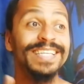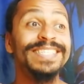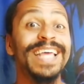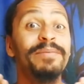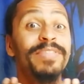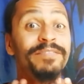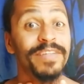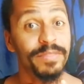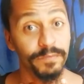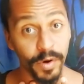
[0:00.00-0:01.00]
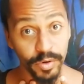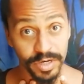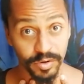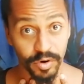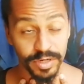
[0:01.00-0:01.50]
Same thing with the
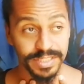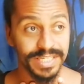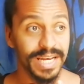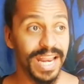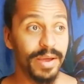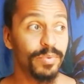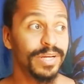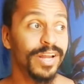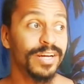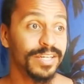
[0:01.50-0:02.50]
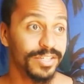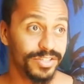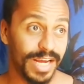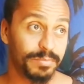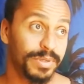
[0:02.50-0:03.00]
vocal cords. They will not
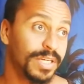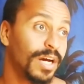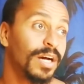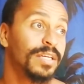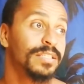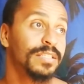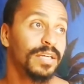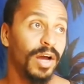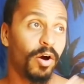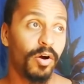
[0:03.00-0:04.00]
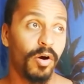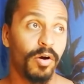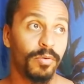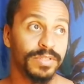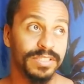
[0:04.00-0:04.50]
contract because or,
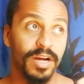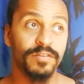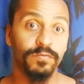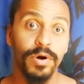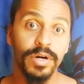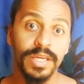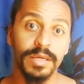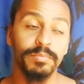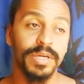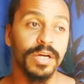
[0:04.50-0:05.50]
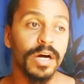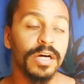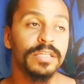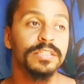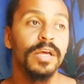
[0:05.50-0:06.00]
or start working
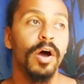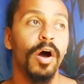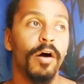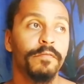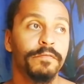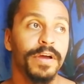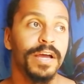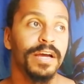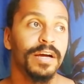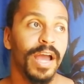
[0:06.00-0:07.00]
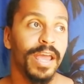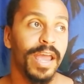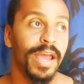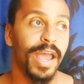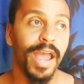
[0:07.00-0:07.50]
because of
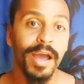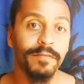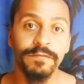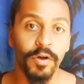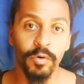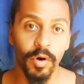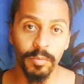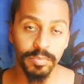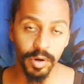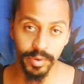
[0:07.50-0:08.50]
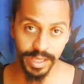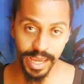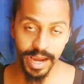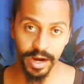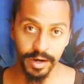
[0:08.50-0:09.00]
airflow or blowing
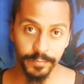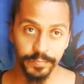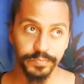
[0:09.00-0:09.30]
air.